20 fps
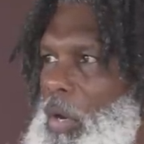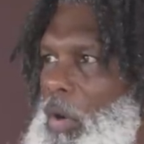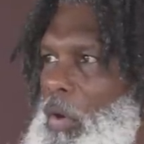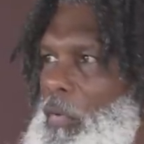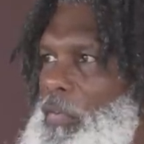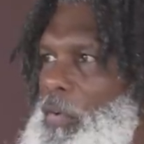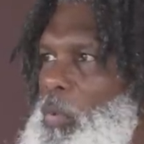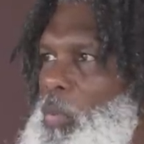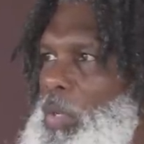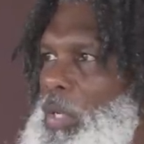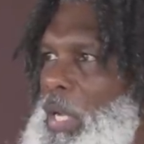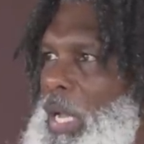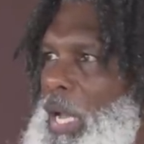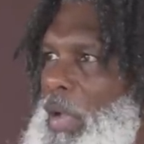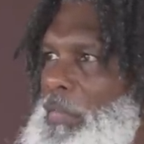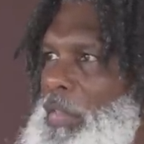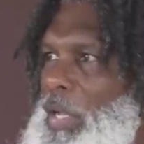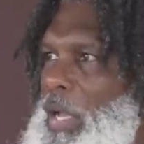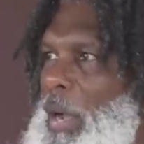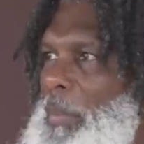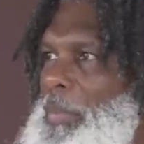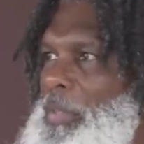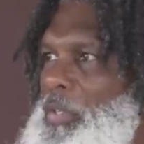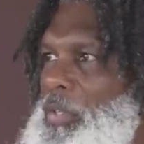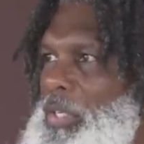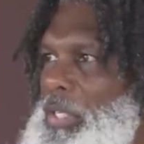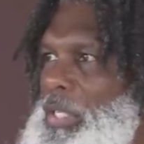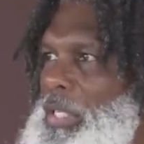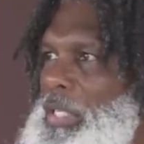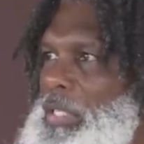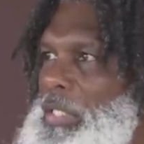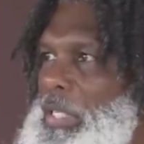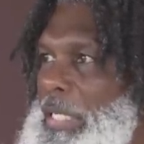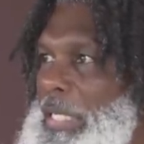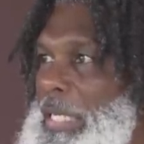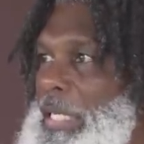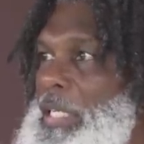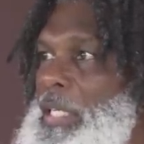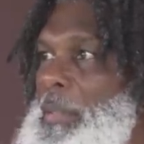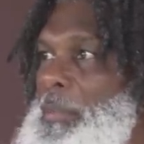hopefully we'll have the opportunity to
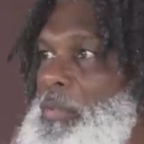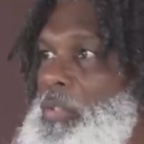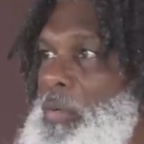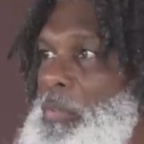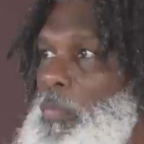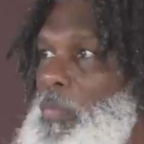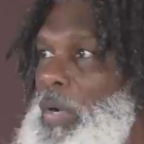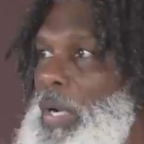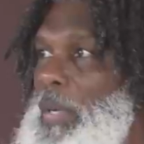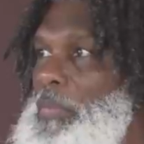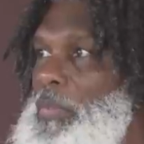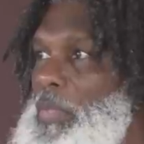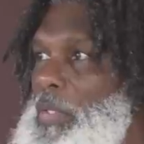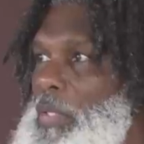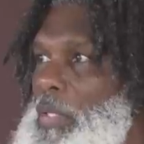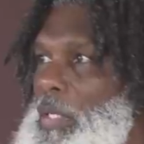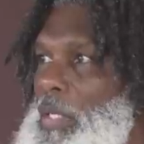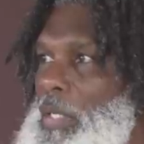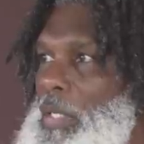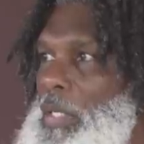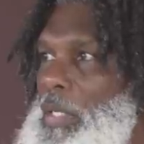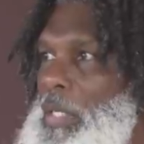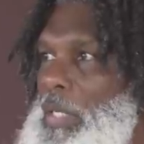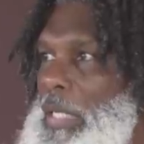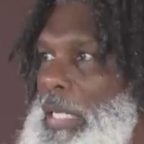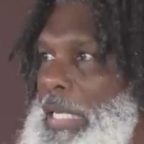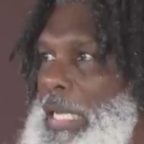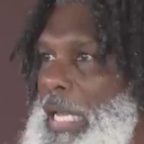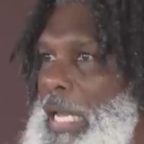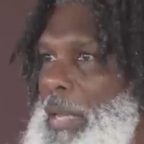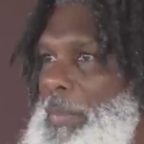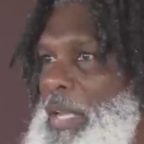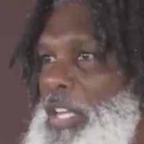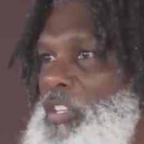get him some reps in the game.